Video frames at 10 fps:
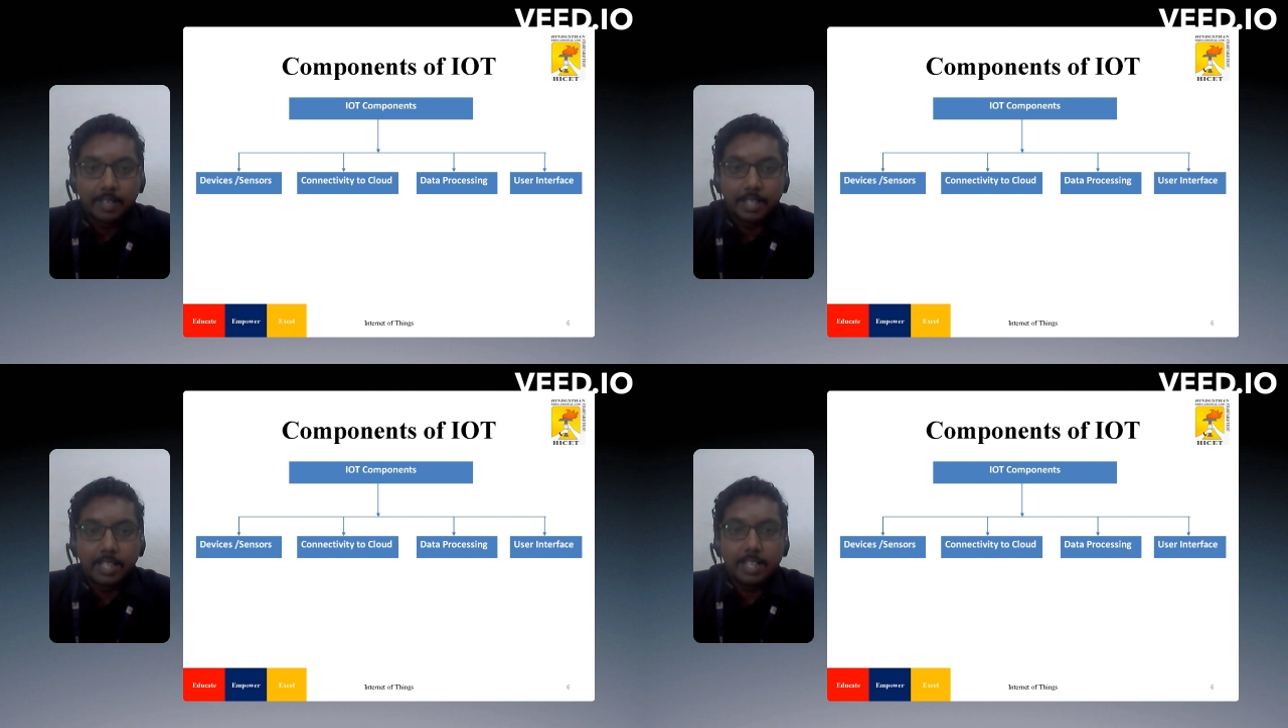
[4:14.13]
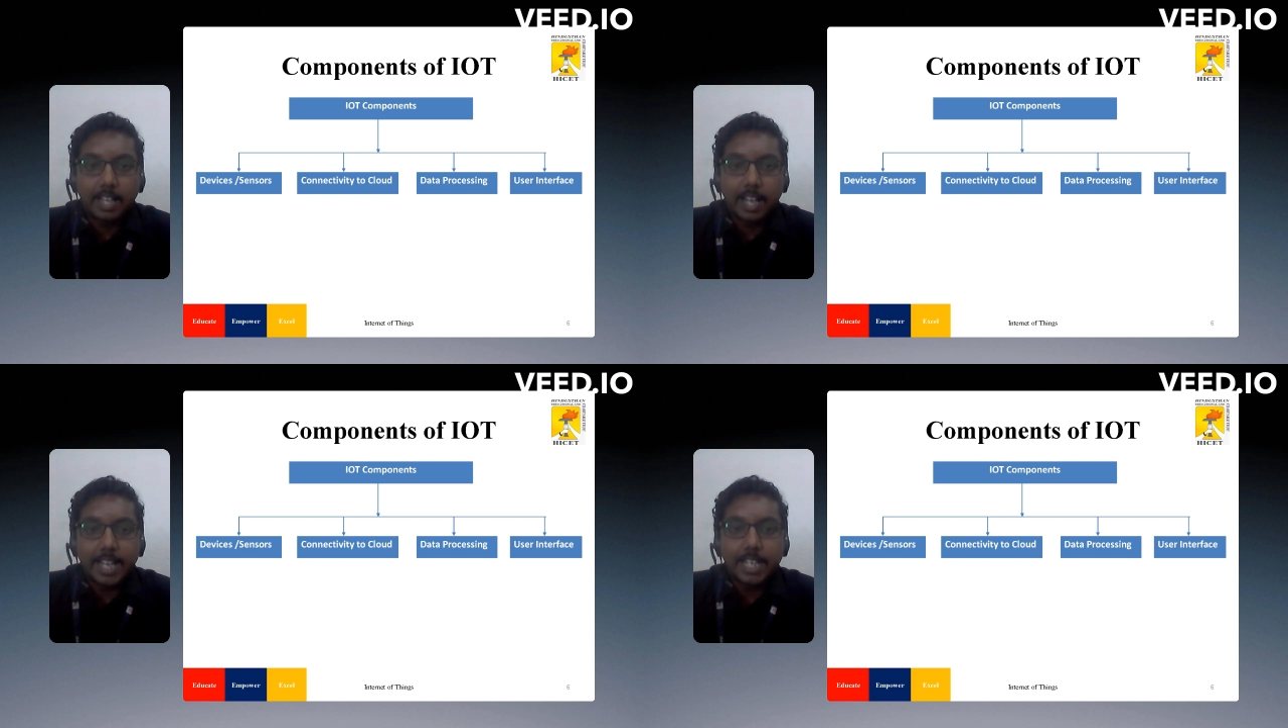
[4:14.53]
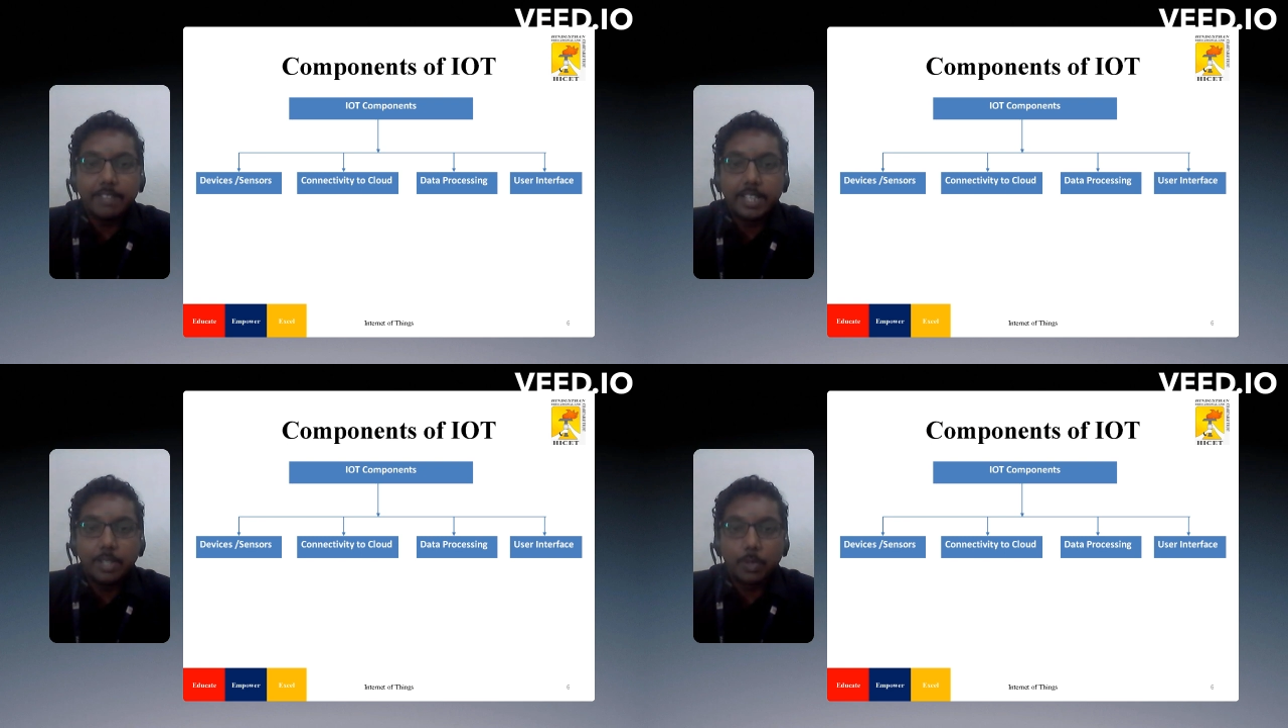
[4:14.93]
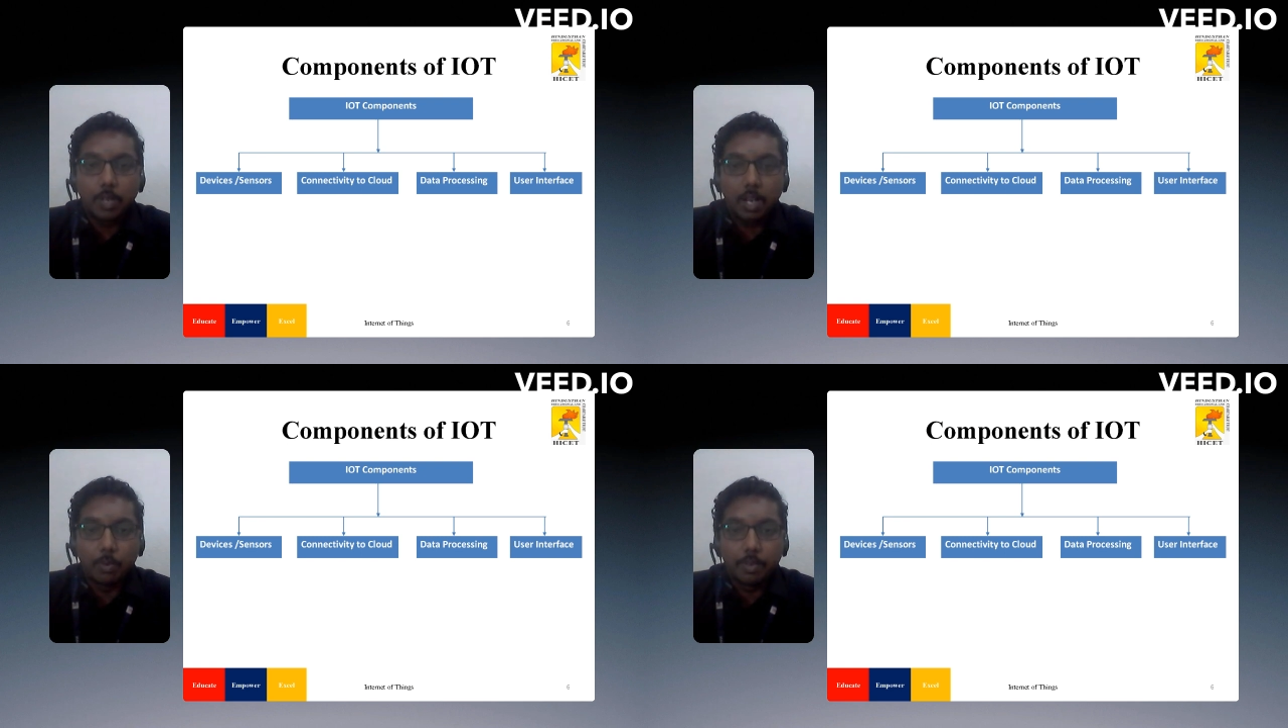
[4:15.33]
then the connectivity to
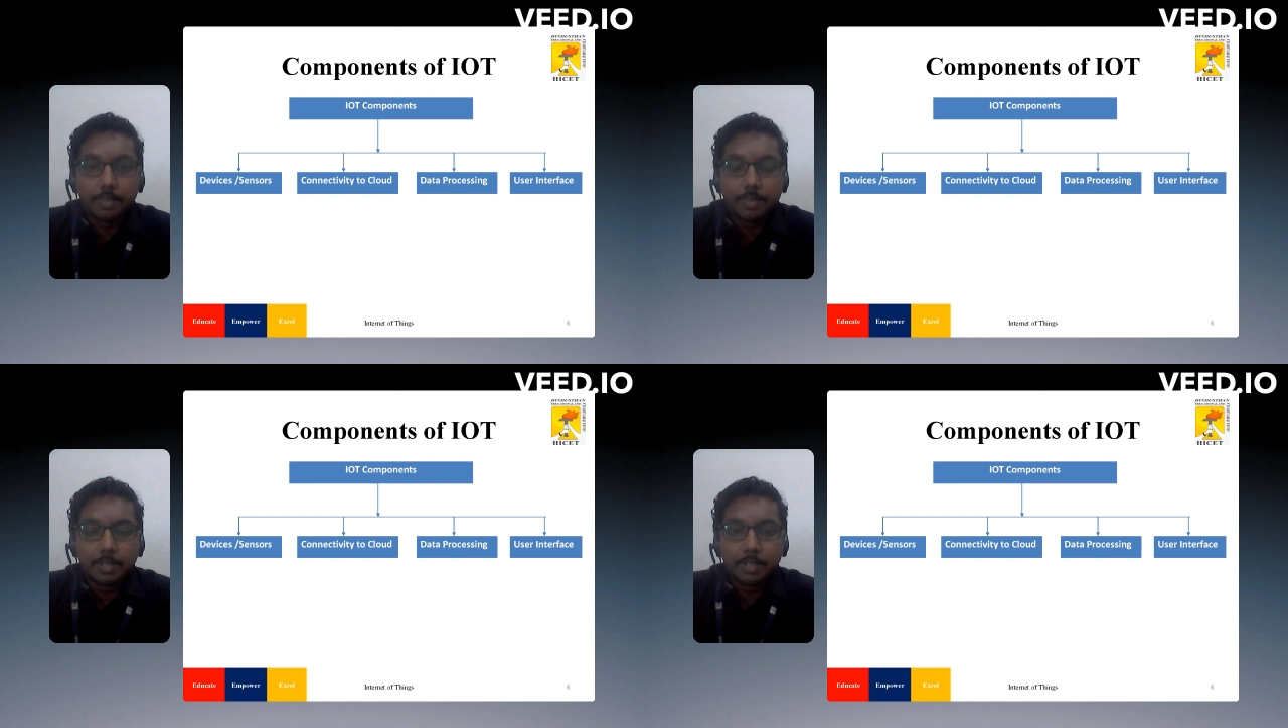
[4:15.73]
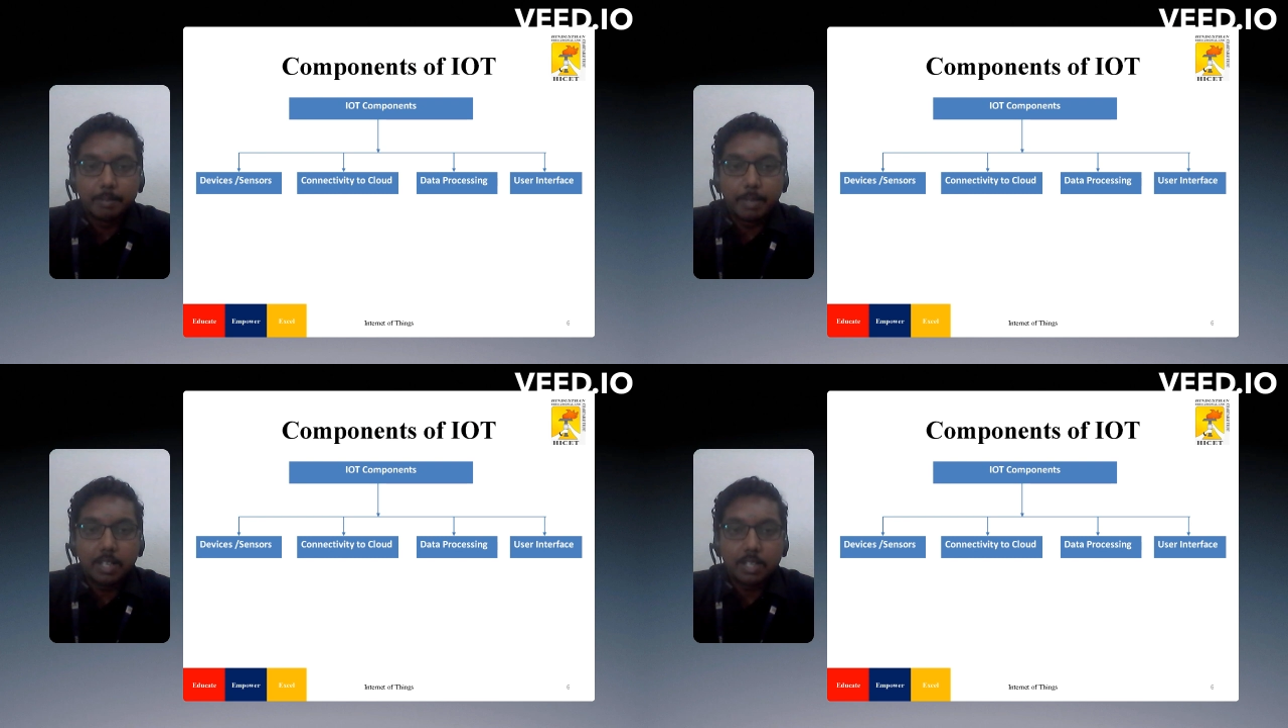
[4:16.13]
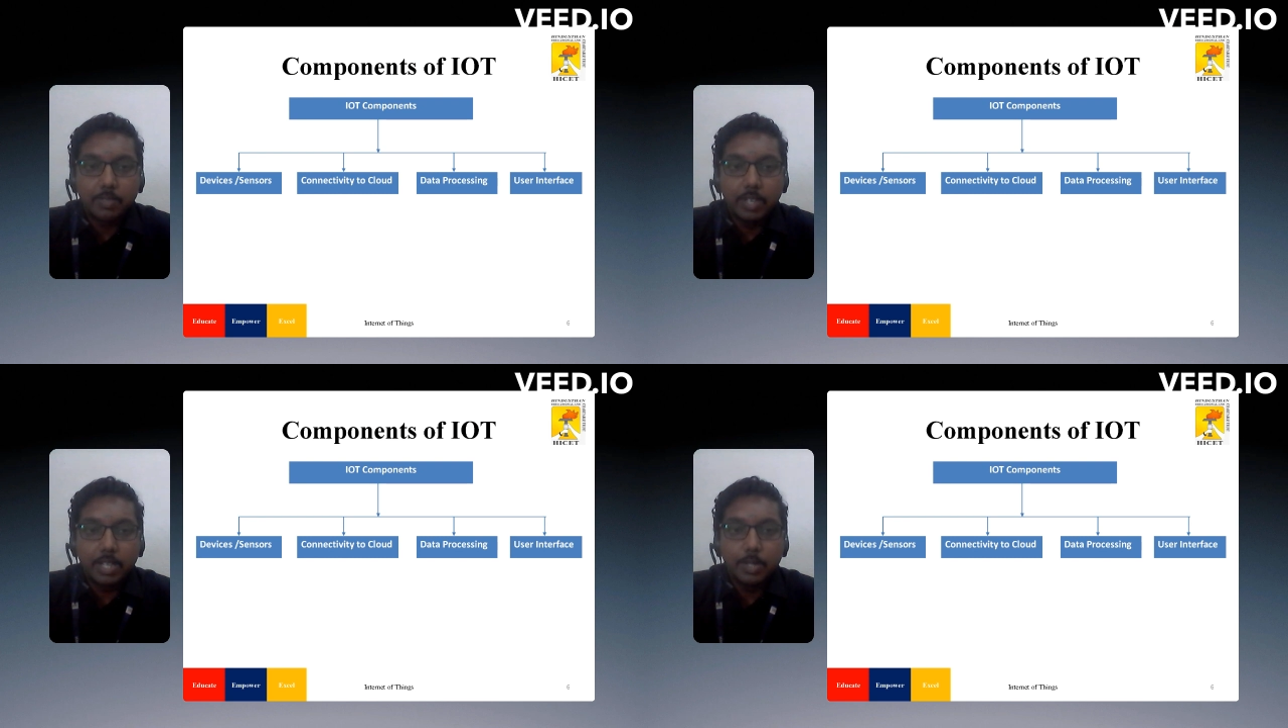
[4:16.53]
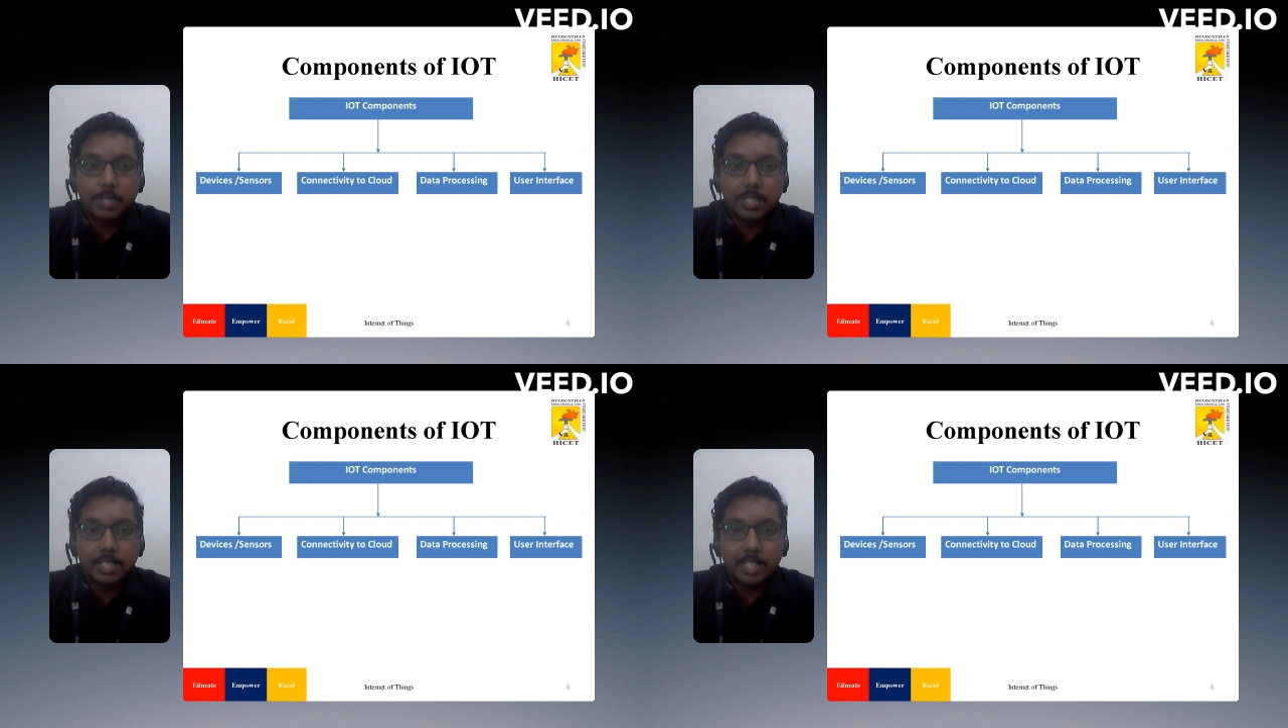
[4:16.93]
cloud because we are
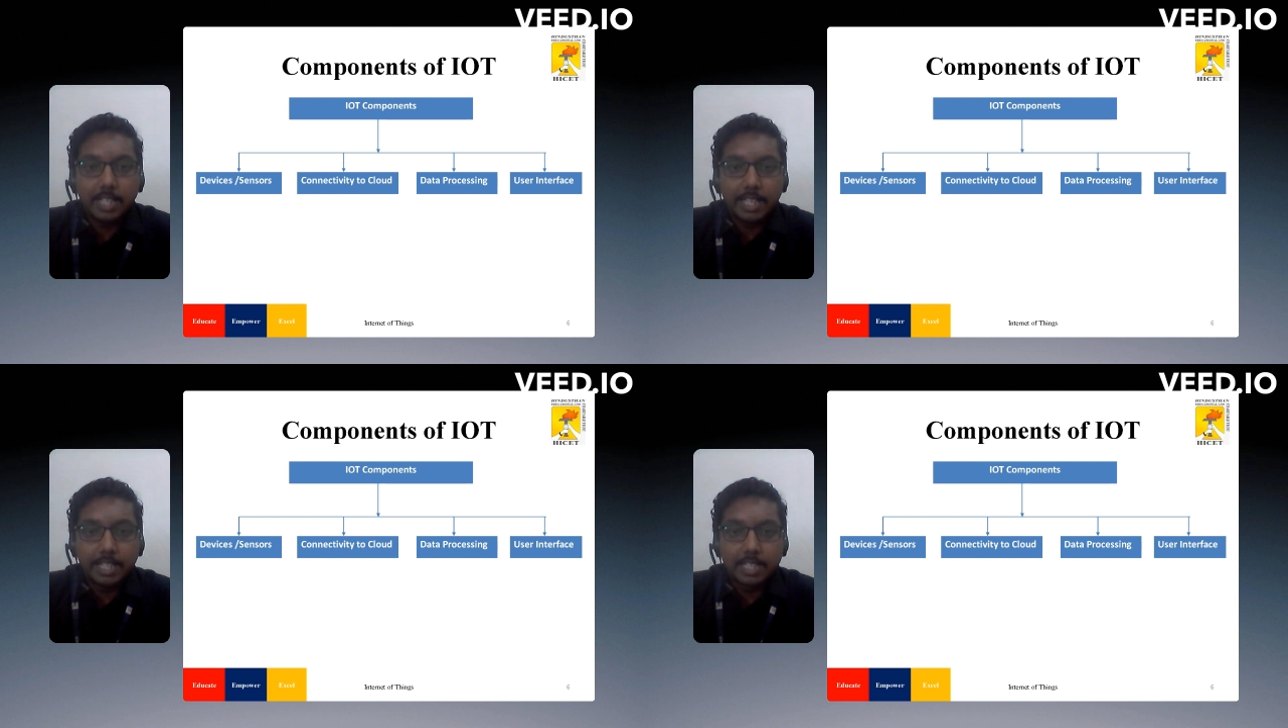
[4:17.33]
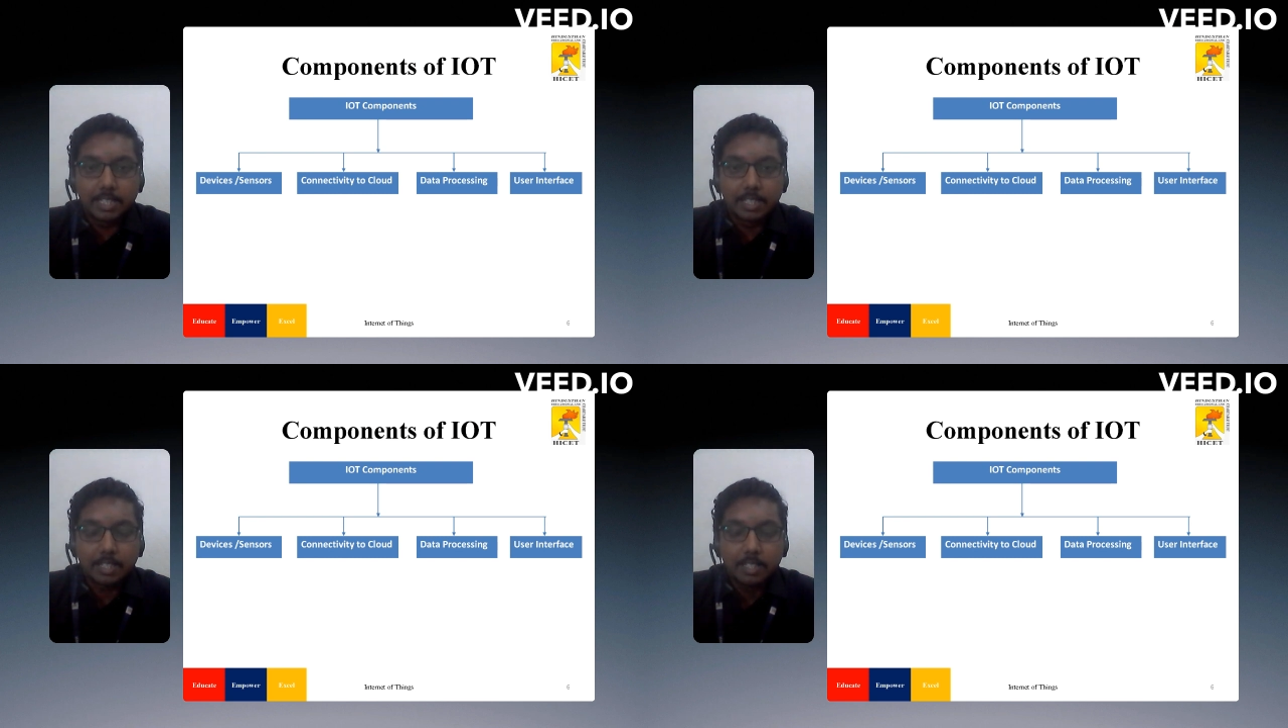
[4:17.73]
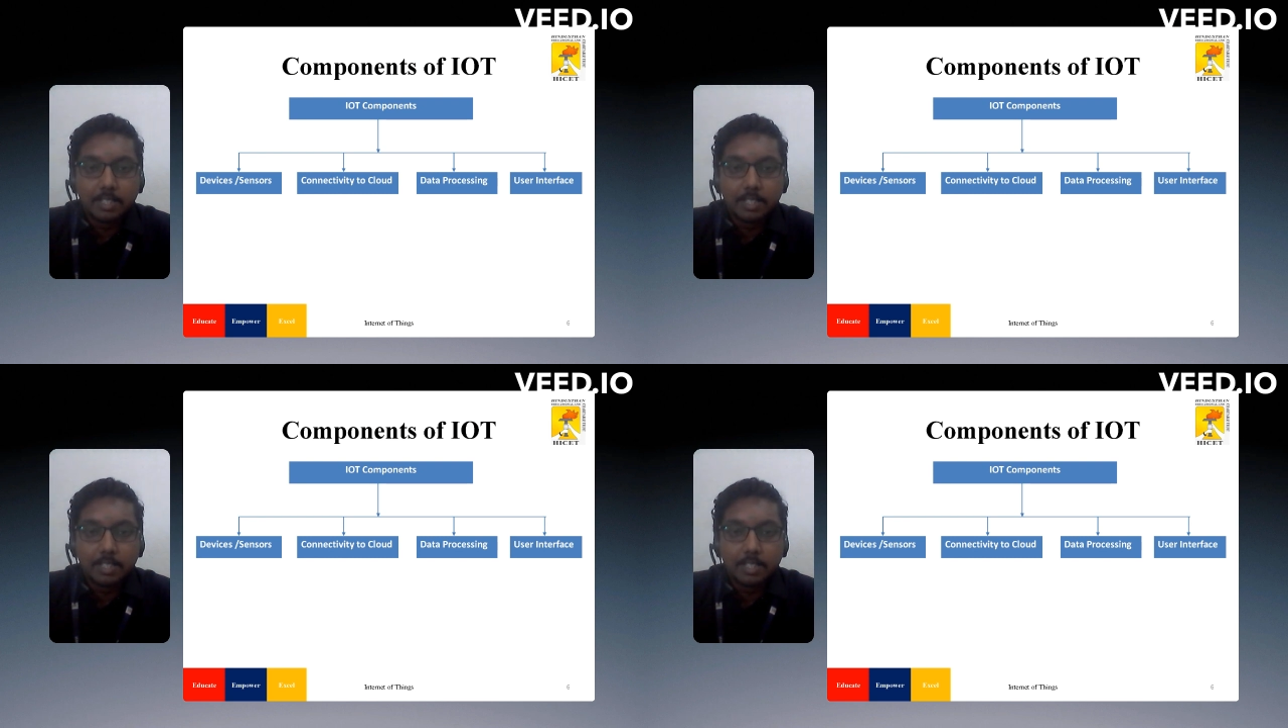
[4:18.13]
using the internet.